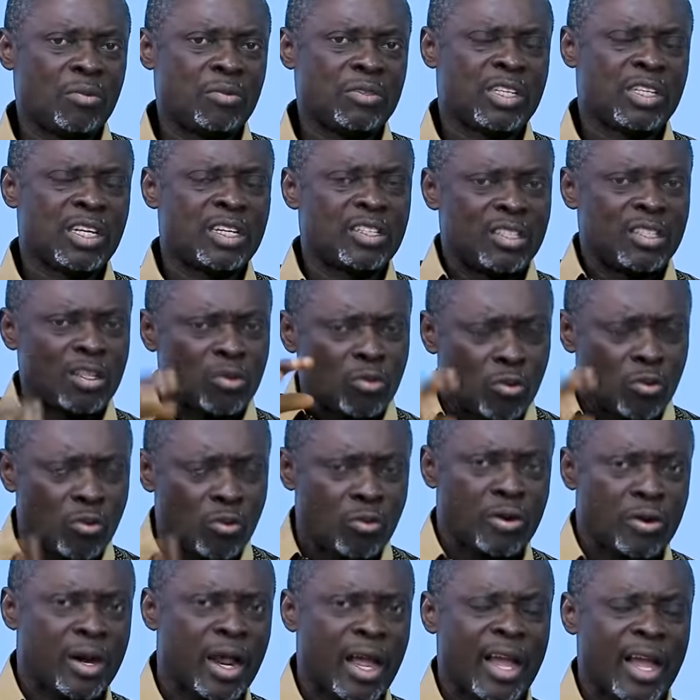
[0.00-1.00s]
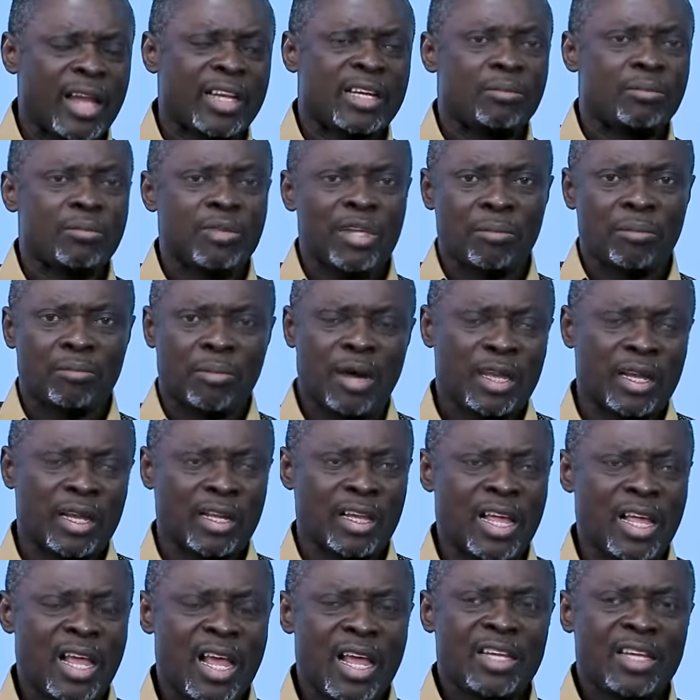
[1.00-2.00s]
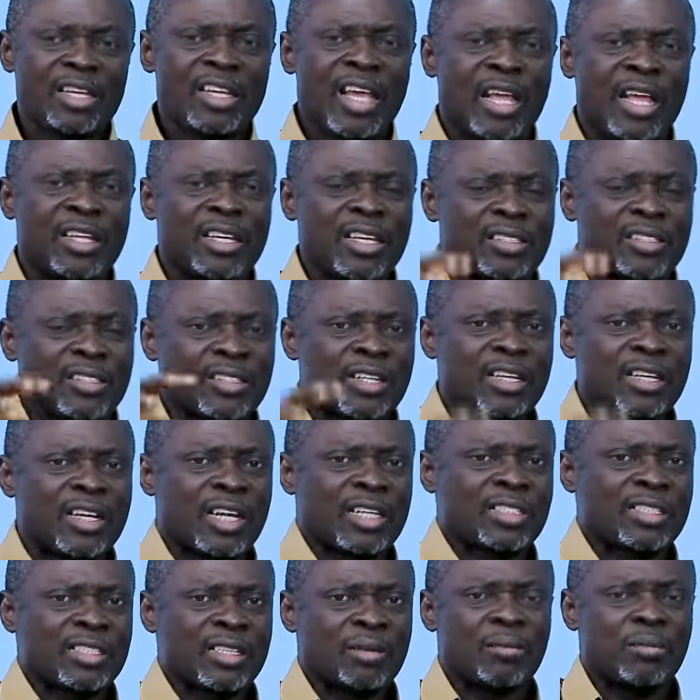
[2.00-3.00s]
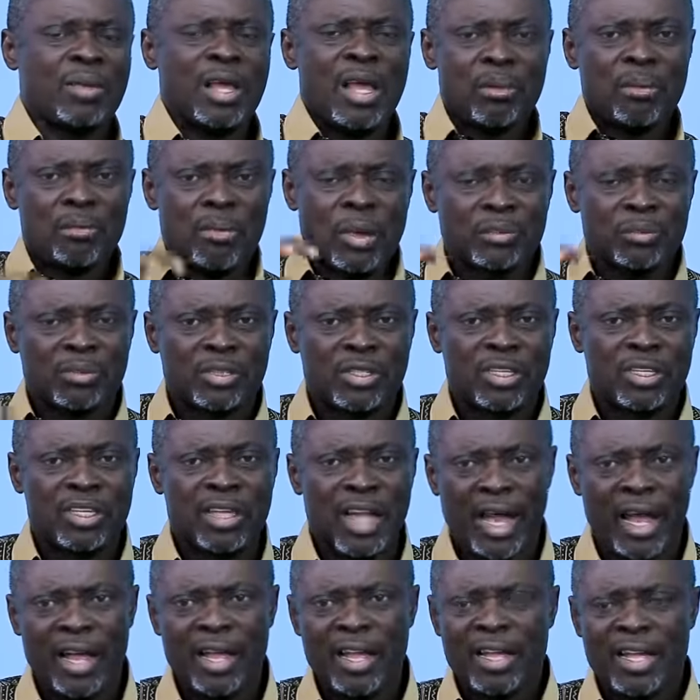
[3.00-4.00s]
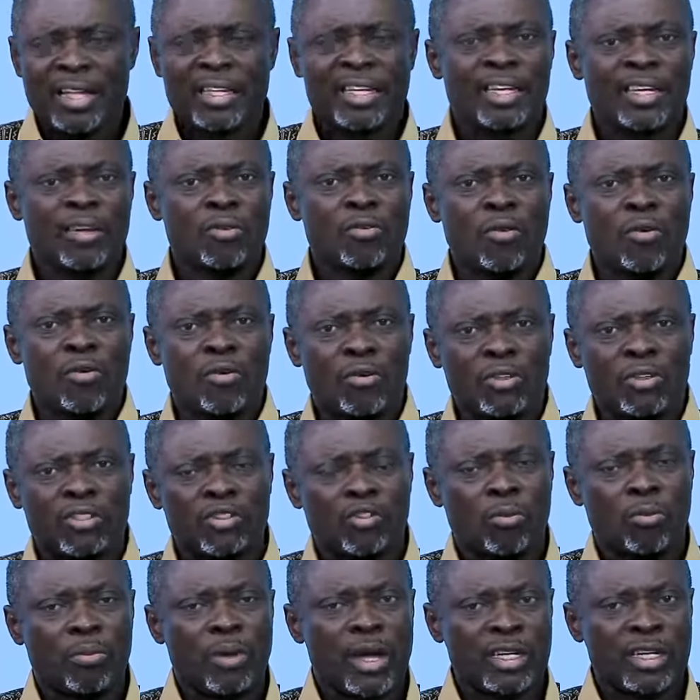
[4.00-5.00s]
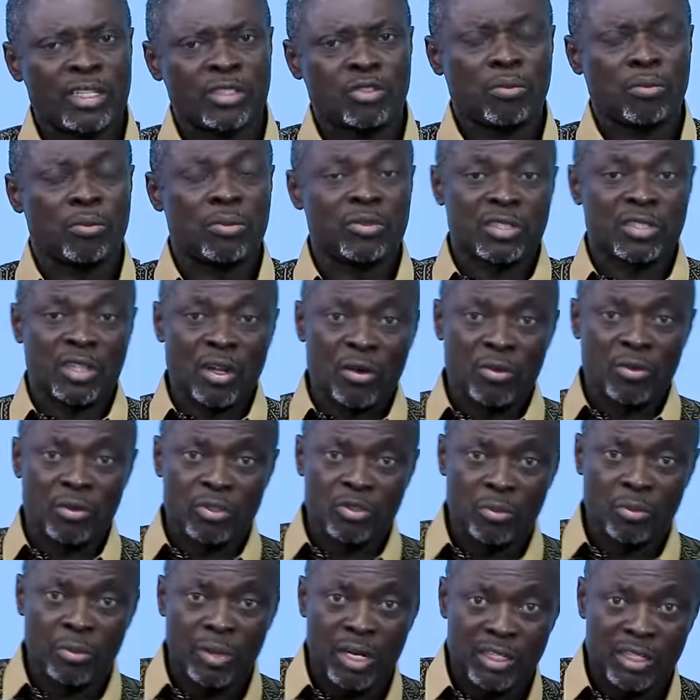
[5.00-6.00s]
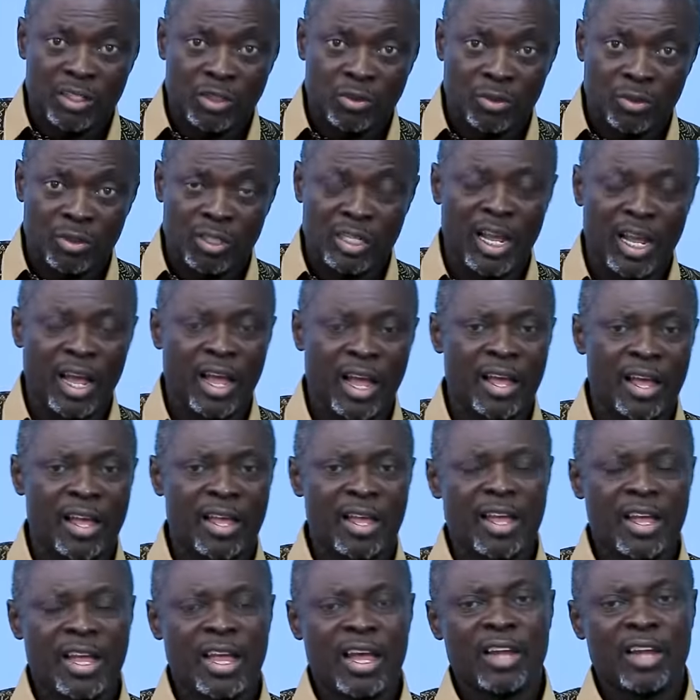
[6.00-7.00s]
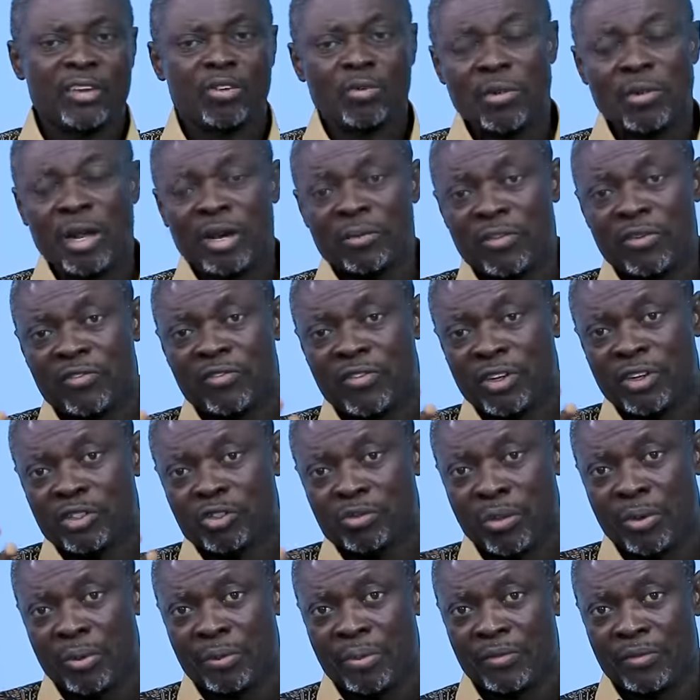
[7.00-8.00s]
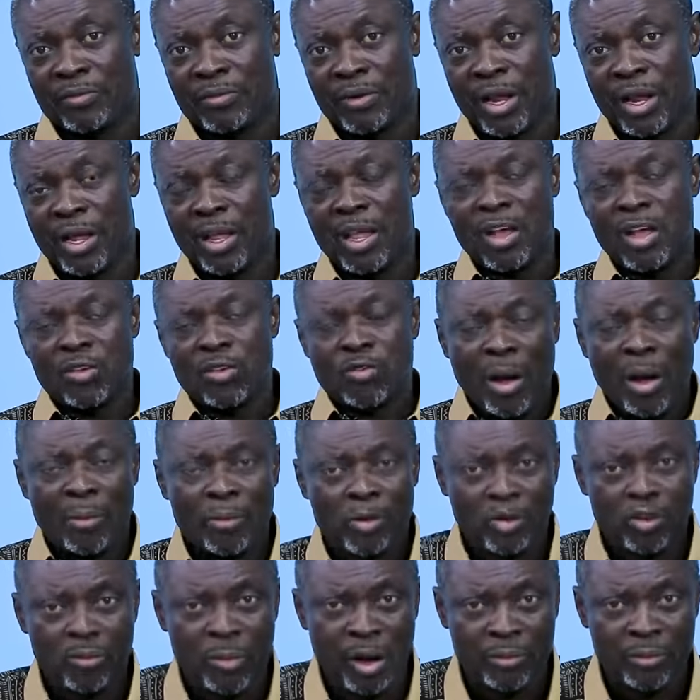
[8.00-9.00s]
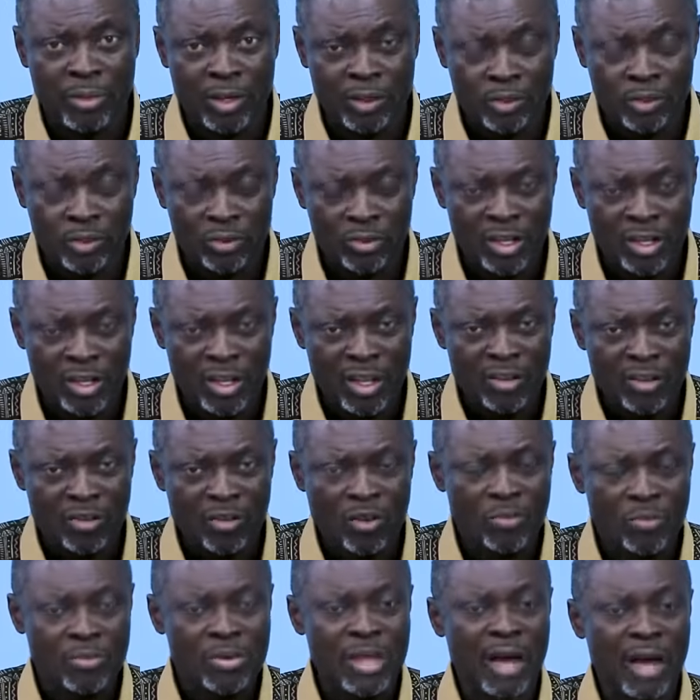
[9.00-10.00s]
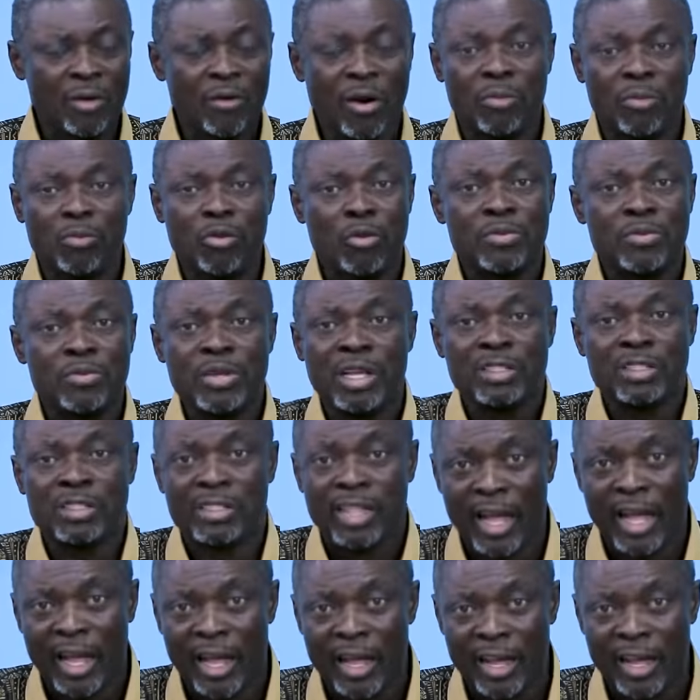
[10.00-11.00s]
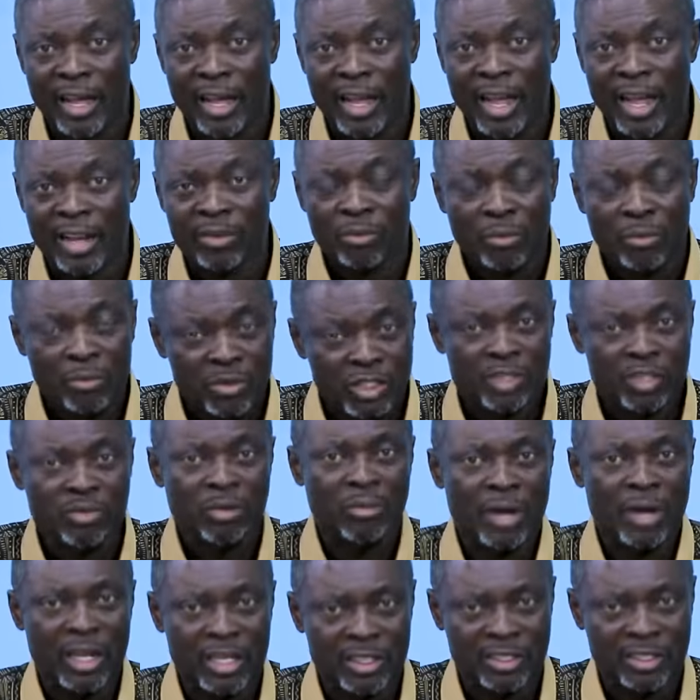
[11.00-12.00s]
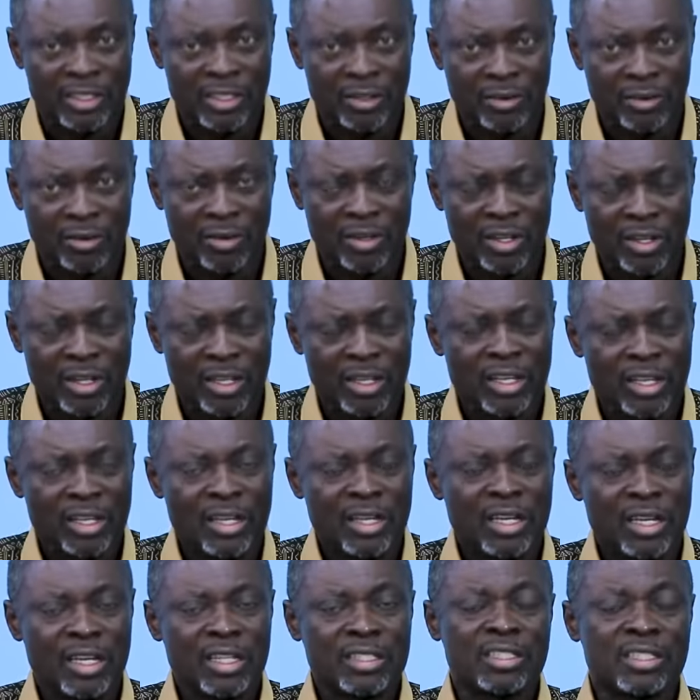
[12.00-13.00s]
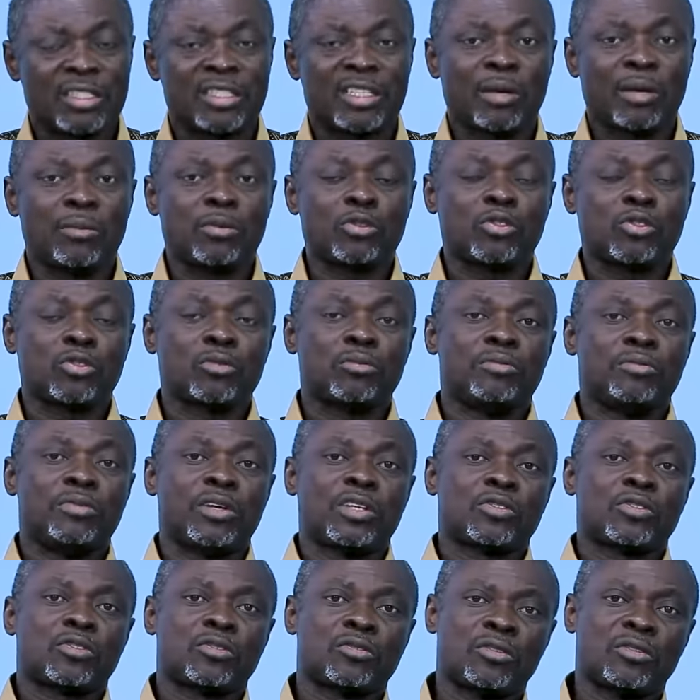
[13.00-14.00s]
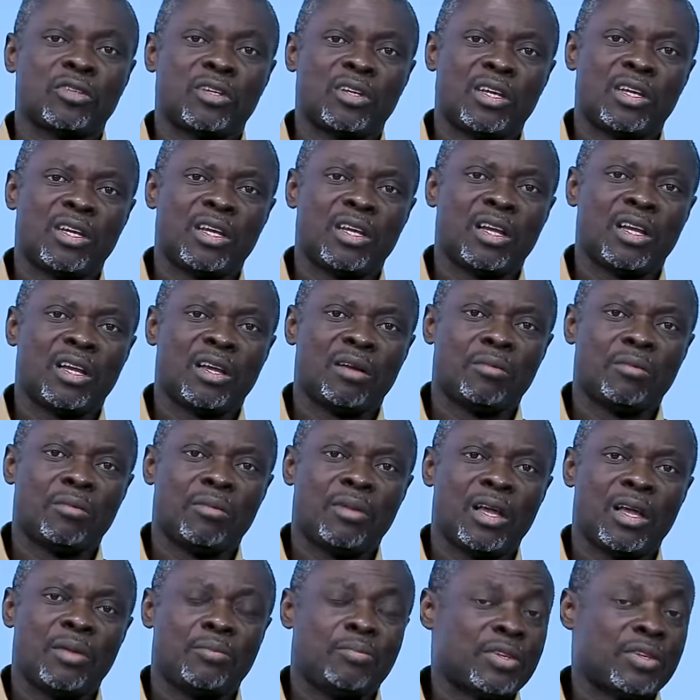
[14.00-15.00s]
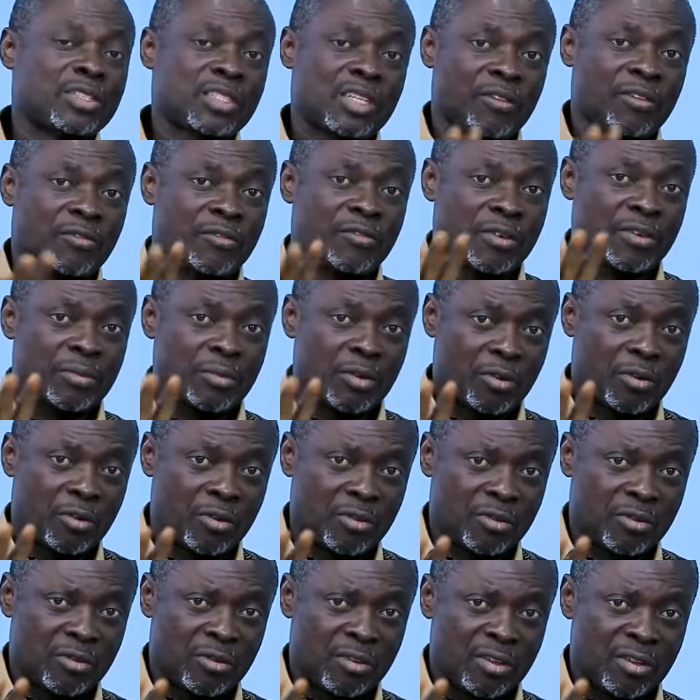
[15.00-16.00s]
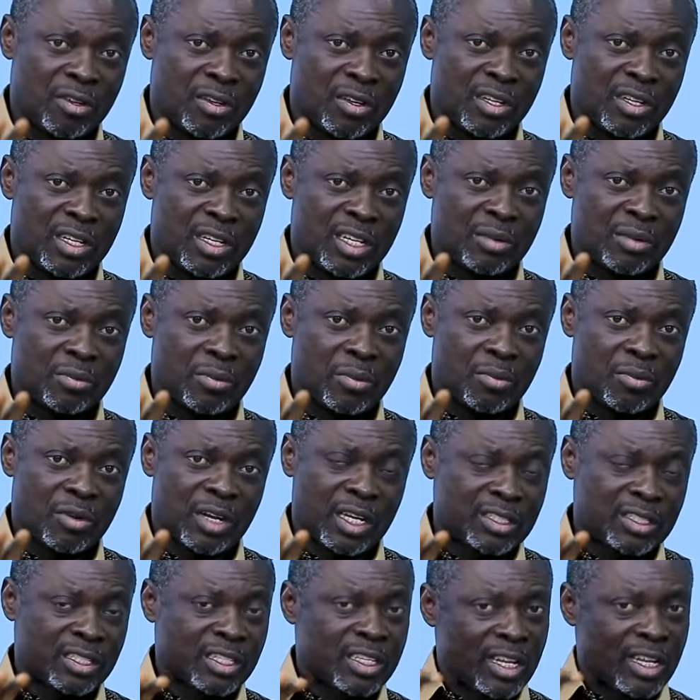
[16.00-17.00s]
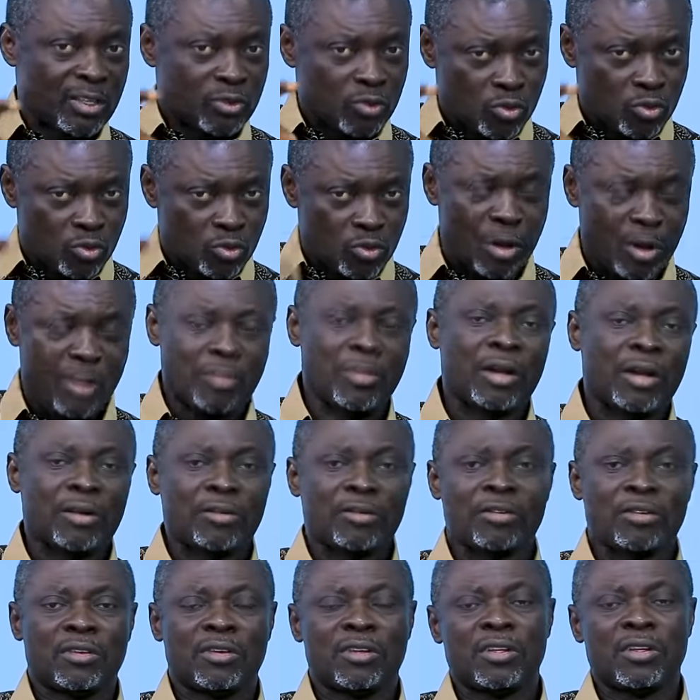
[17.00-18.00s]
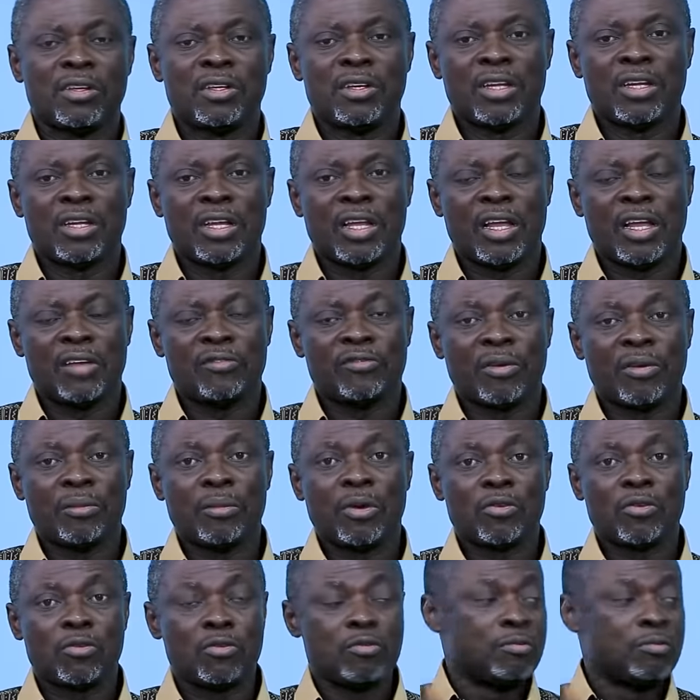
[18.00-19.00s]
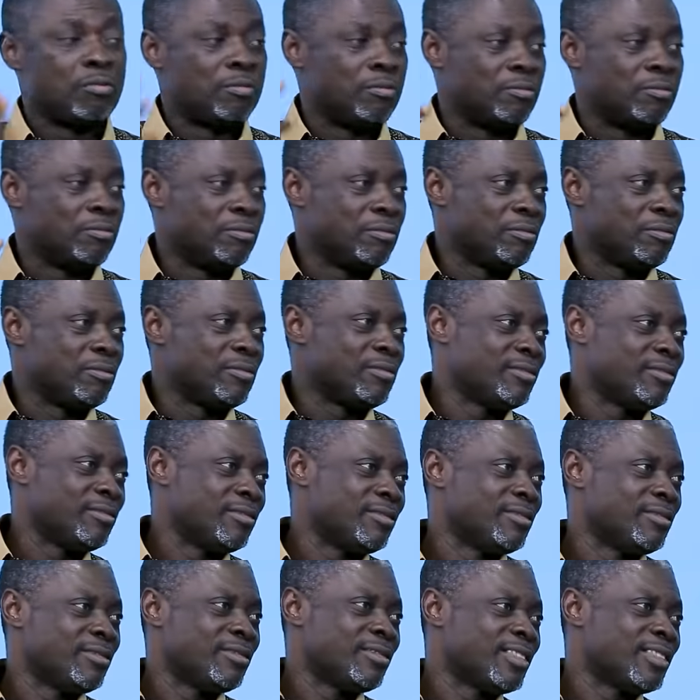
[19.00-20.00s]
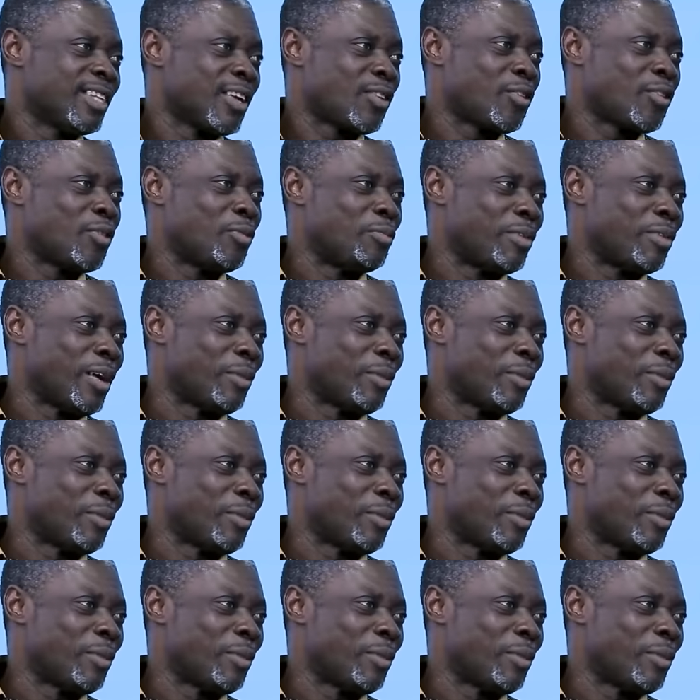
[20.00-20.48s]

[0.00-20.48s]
She did cry at the mere mind. Near ye sick as some memsica, near concord your minus your miscon with your minus your dear, and on my befan to my pefra. Come, come, my bresso, Ubia, one more beesca, and on Gio minus zero. And teach about some bresso, and piscan from me ho, Nemum Cassian to Abano, and from a goom, a goom.